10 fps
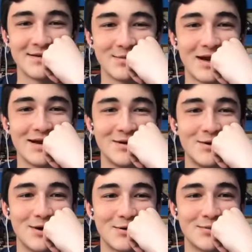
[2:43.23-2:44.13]
I mean, I know
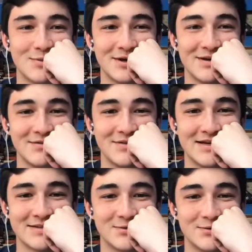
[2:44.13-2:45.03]
how competitive
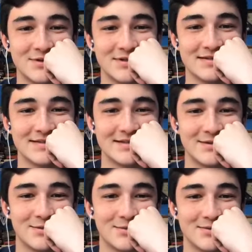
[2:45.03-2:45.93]
that school is, and
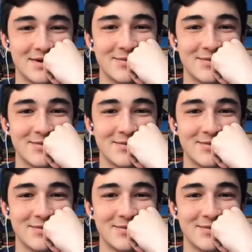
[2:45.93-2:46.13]
so I mean,